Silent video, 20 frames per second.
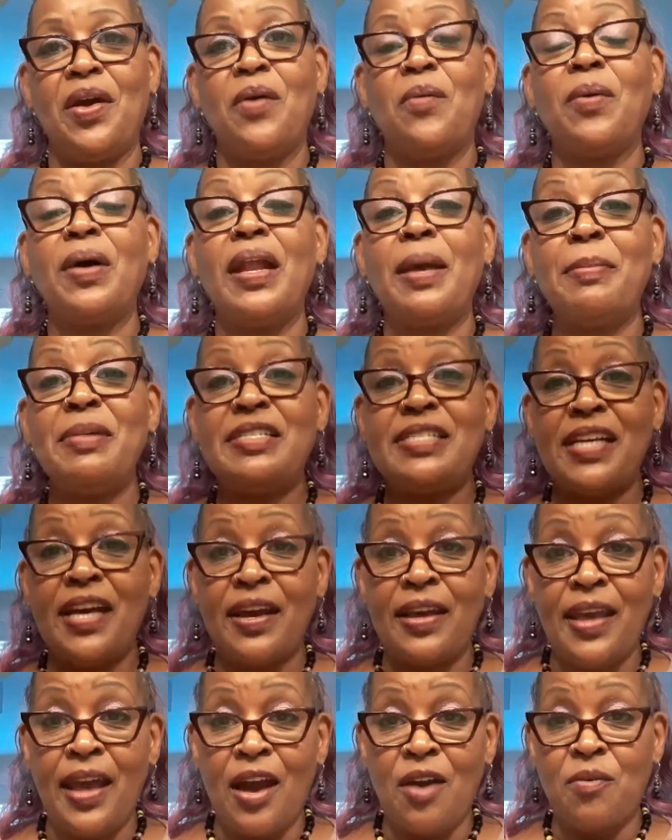Well, let me
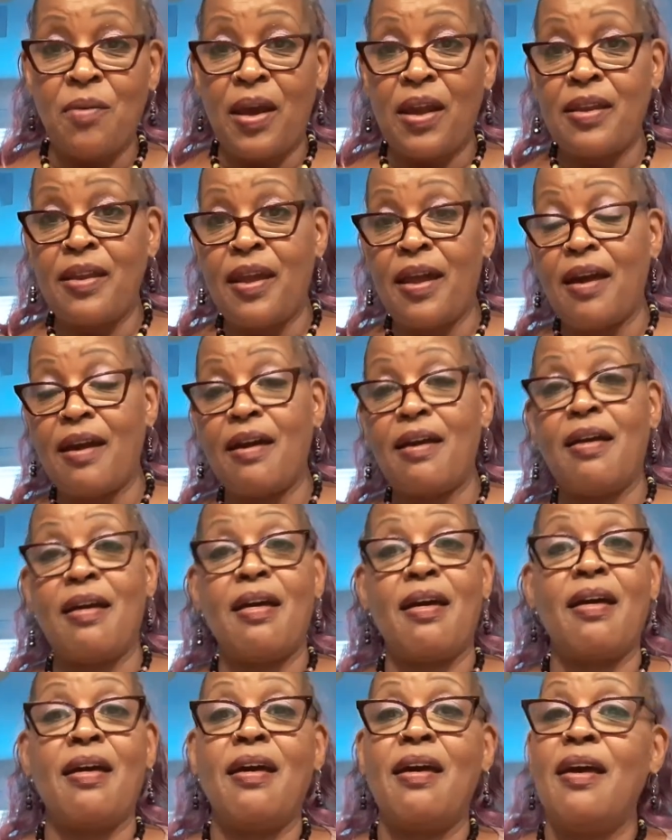tell y'all right now,
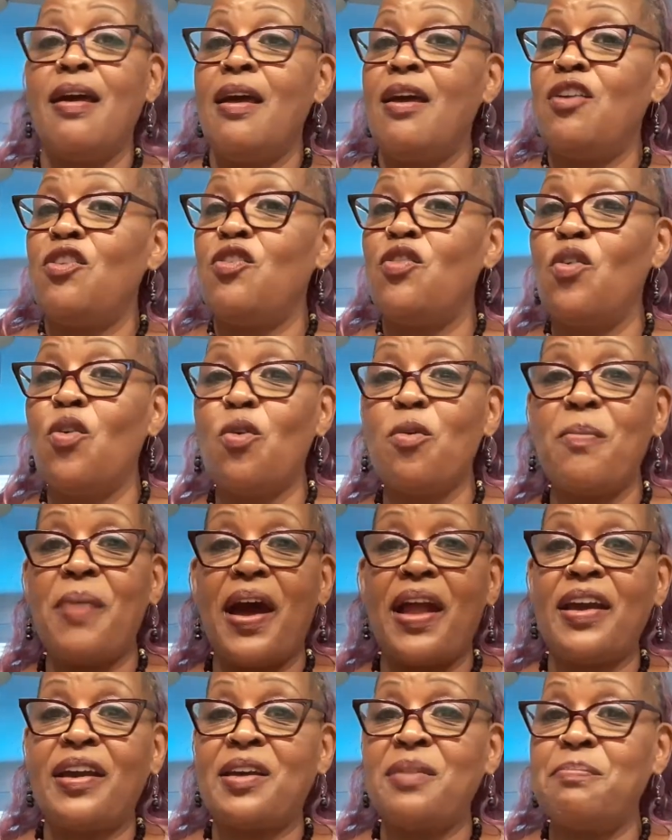
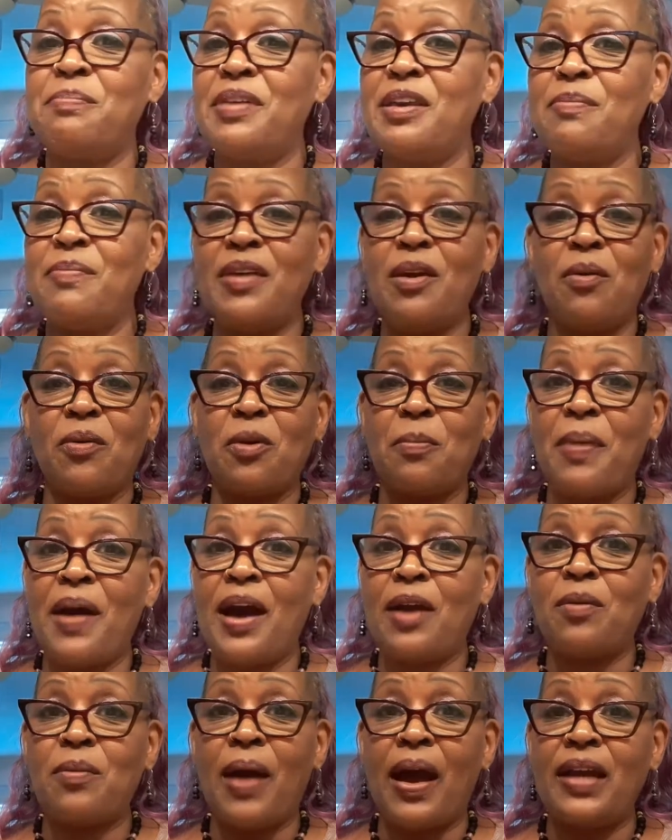nobody can beat me on a
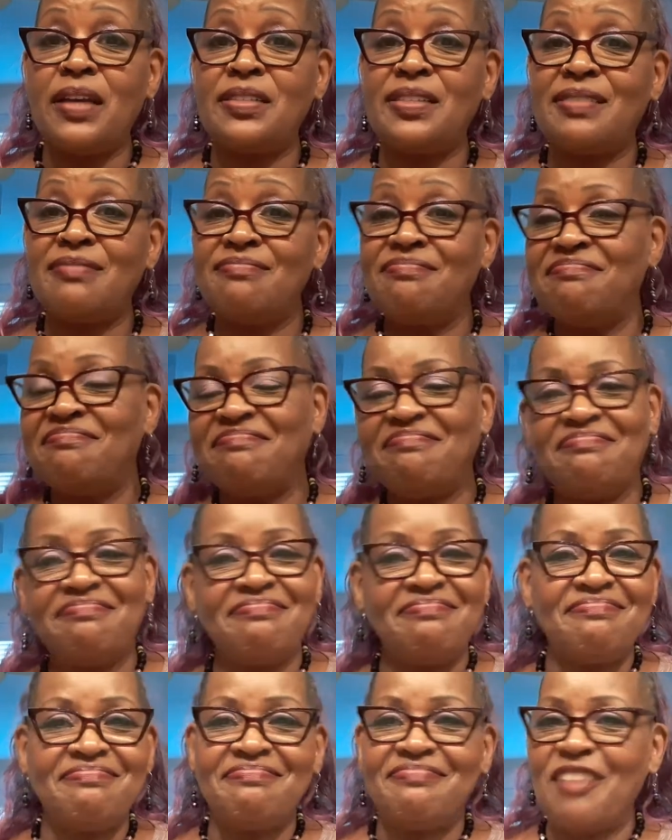pot of rice
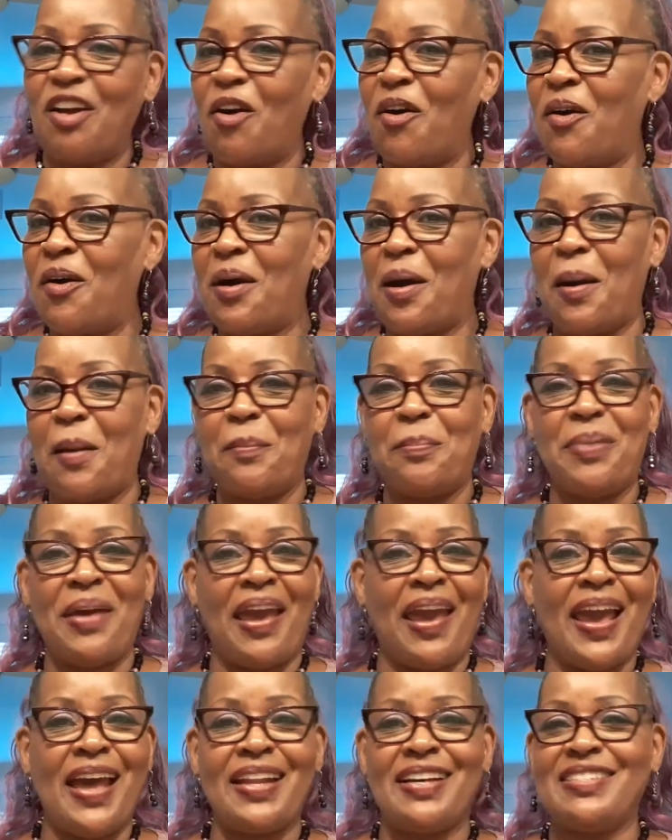or a
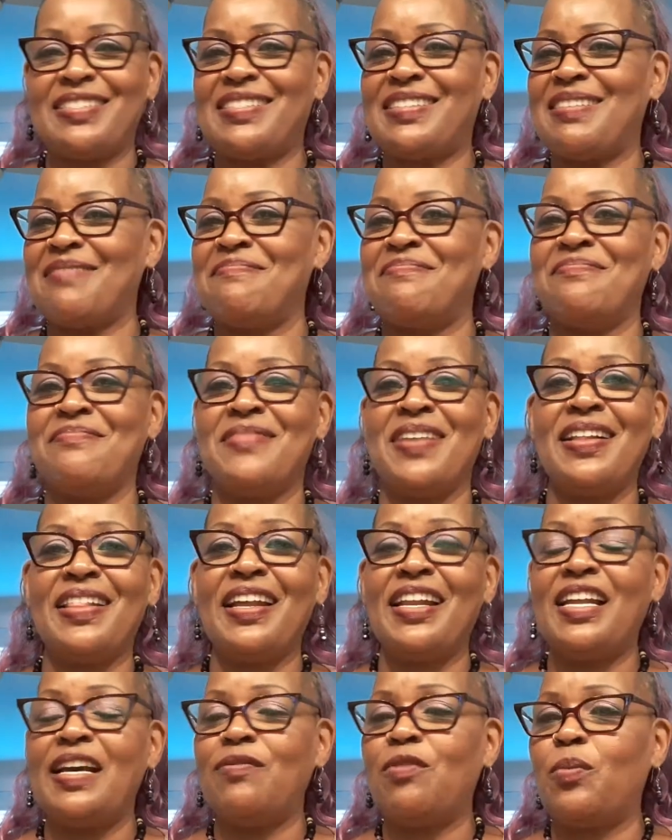pan of
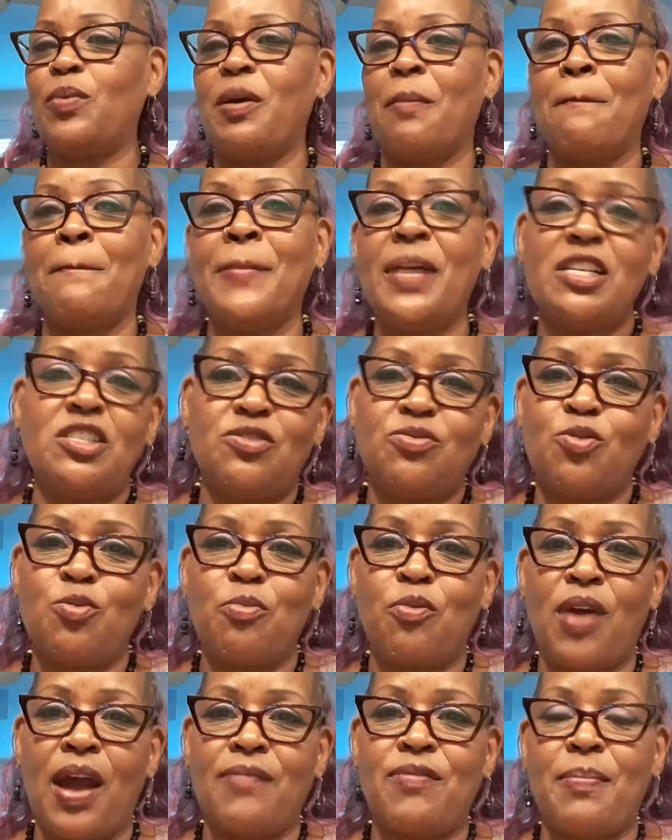smothered liver with
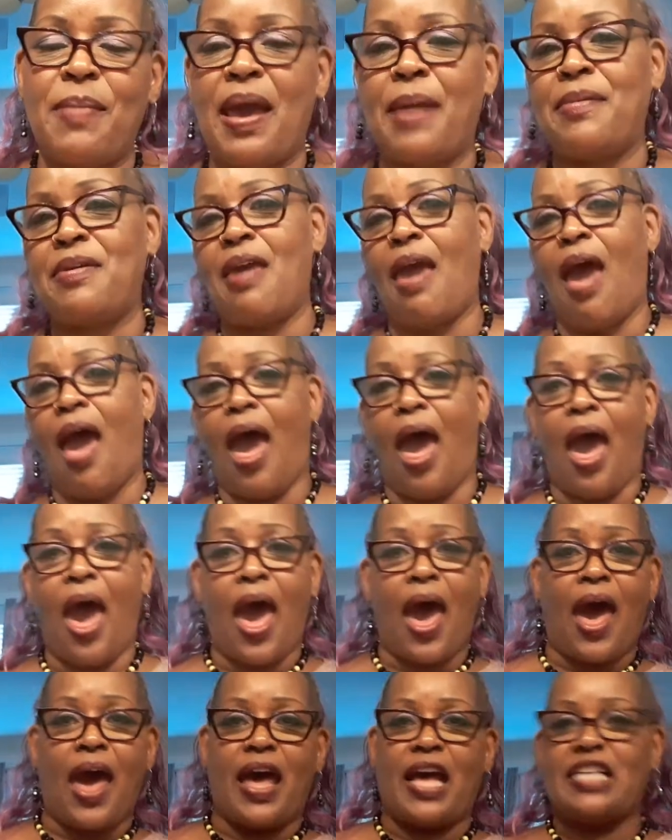mushroom gravy, baby.
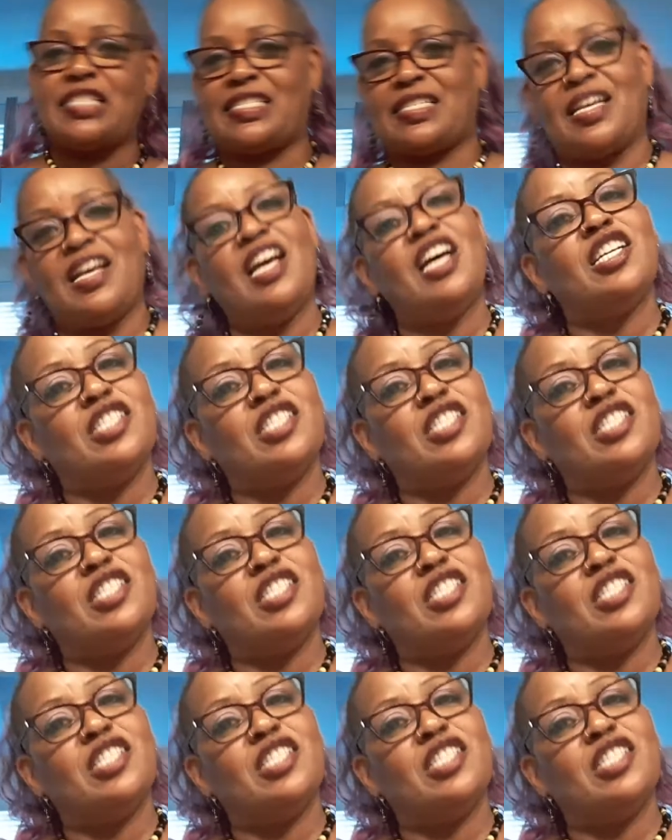Yes!